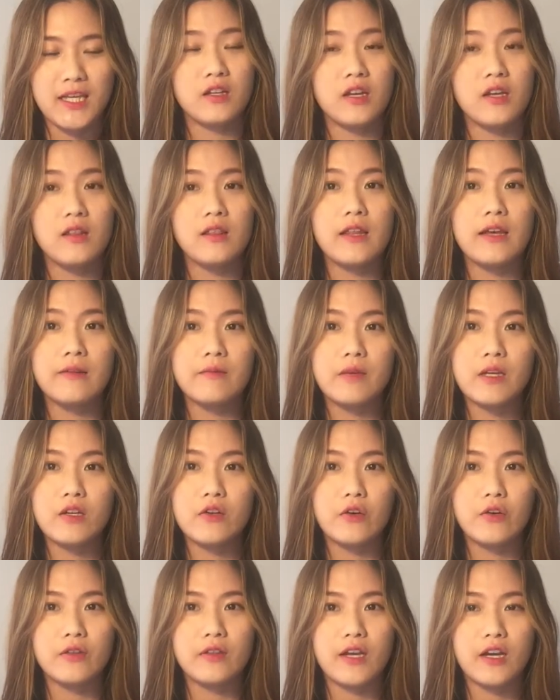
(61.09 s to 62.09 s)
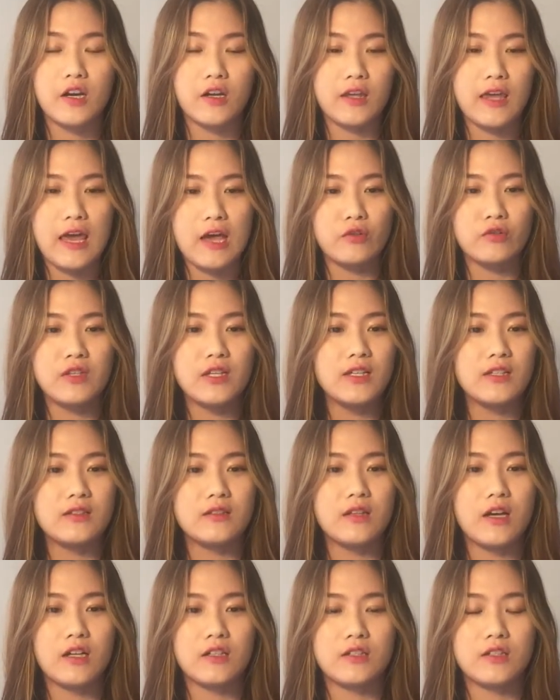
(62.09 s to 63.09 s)
He let me know that accounting is
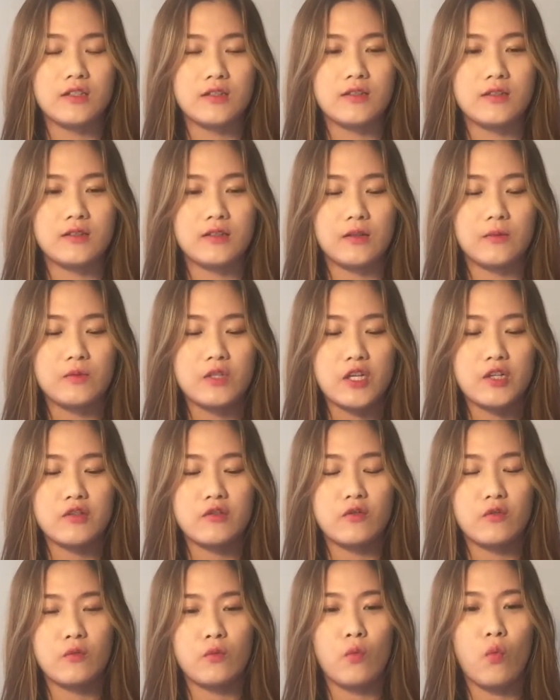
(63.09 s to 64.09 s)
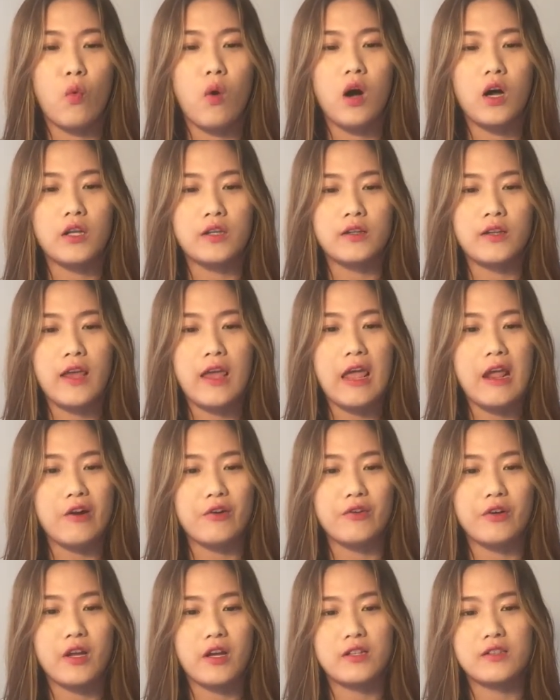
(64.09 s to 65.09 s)
not just subject to one
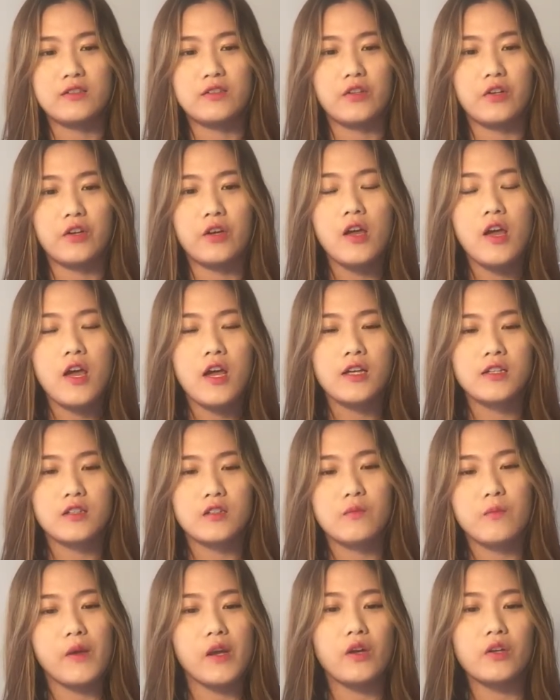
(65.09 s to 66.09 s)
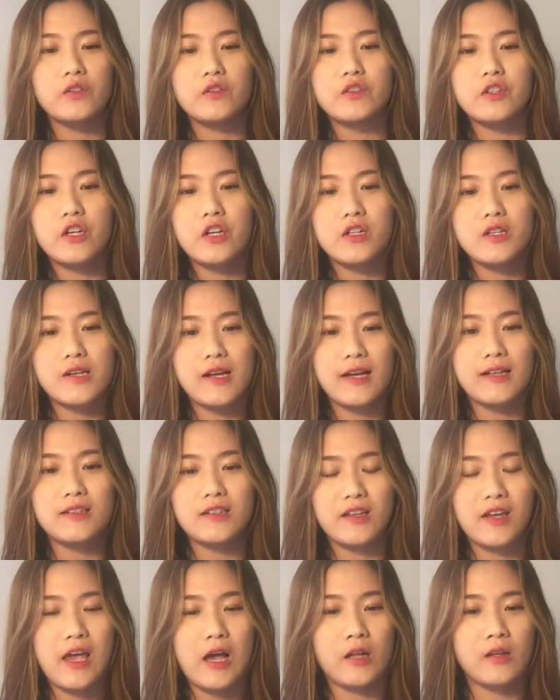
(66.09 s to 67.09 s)
area. So just because you're a tax
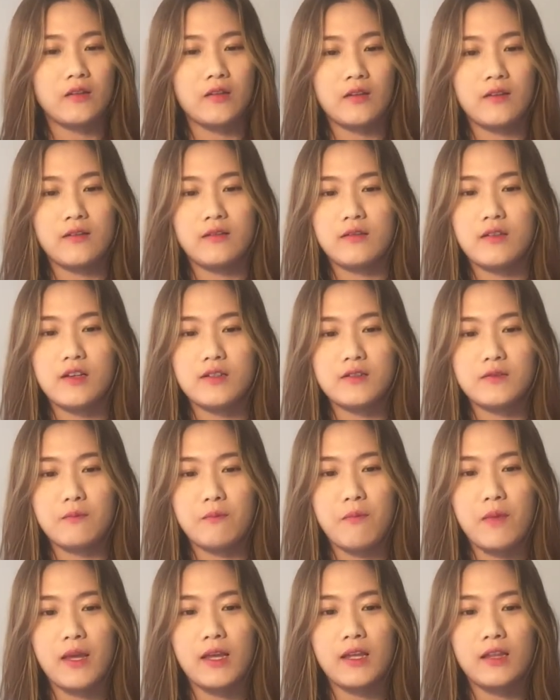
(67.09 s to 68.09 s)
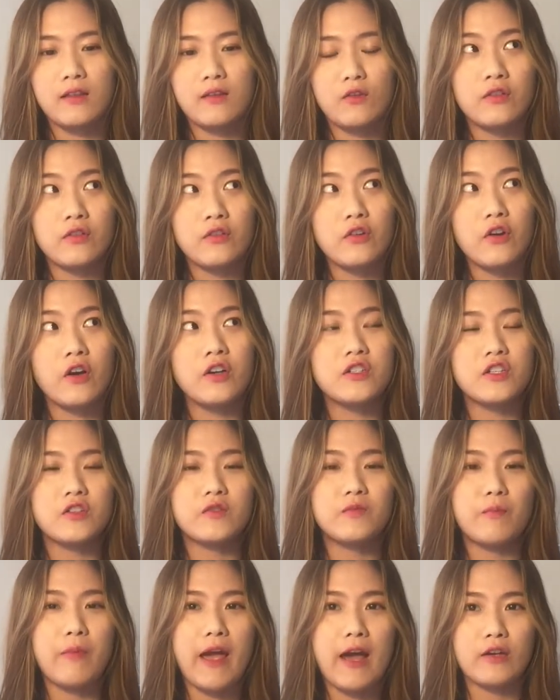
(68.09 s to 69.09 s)
accountant doesn't mean you're
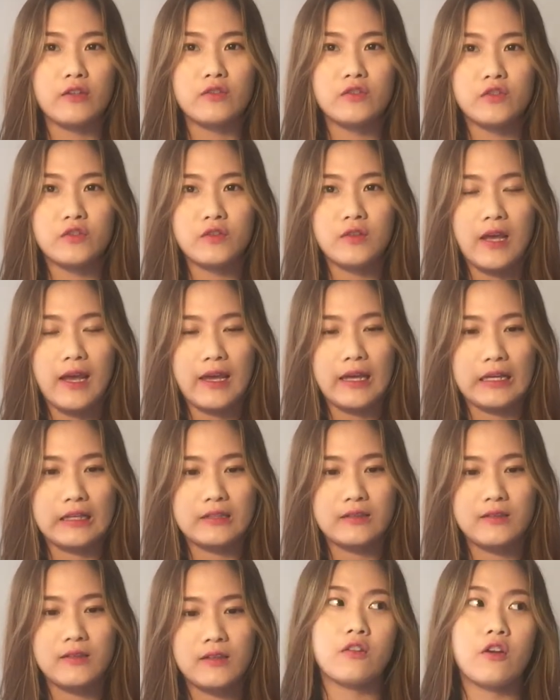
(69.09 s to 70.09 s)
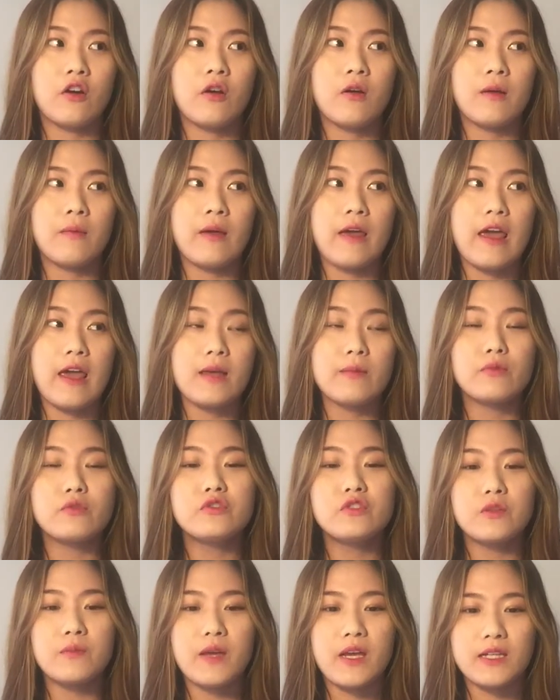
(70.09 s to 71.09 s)
just bound to tax. You're able
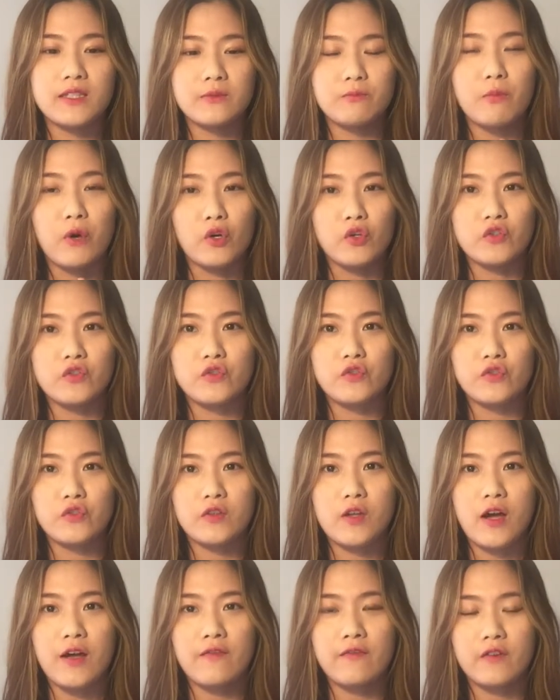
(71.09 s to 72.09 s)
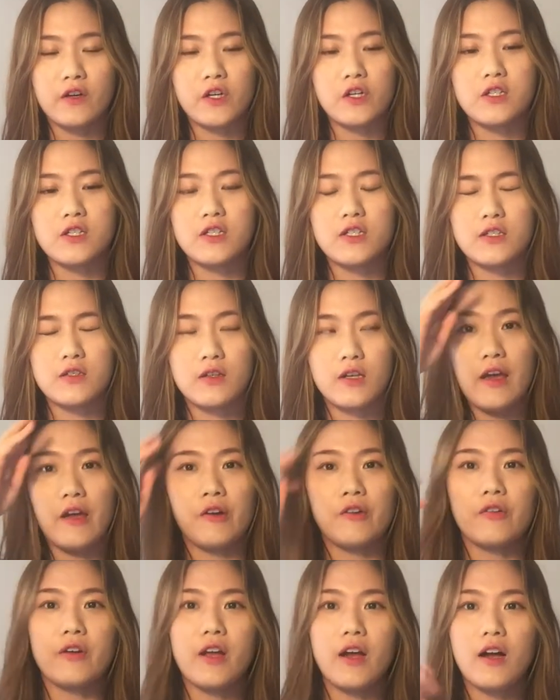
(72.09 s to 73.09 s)
to be exposed to diverse
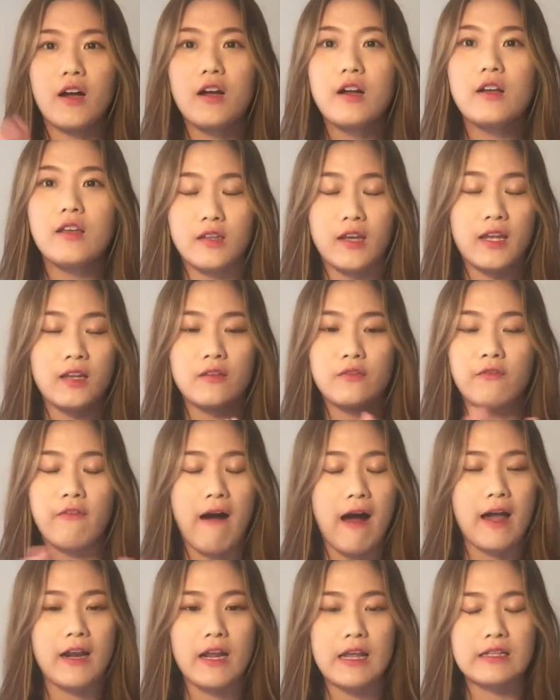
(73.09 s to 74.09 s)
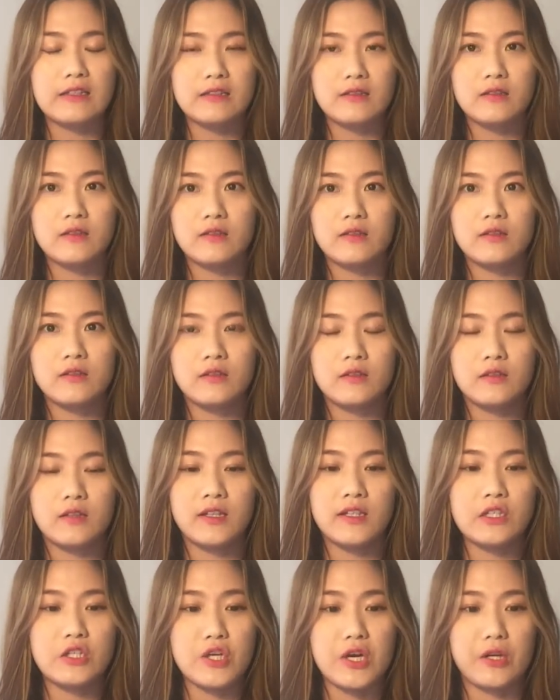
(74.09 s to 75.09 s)
area in finance
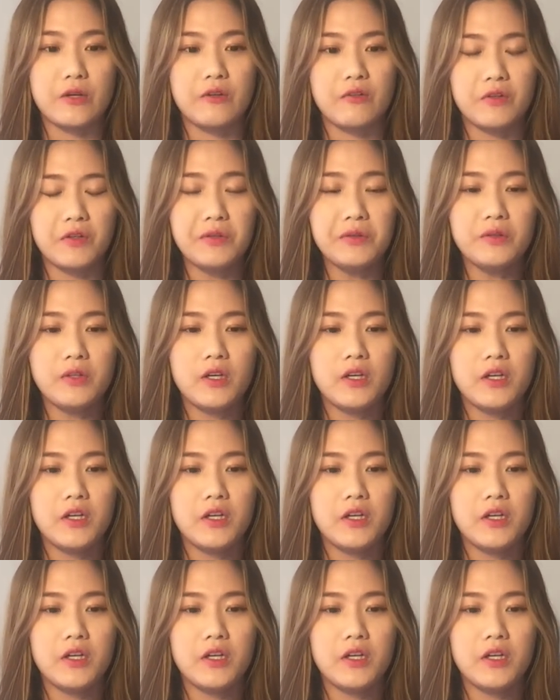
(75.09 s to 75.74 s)
in general.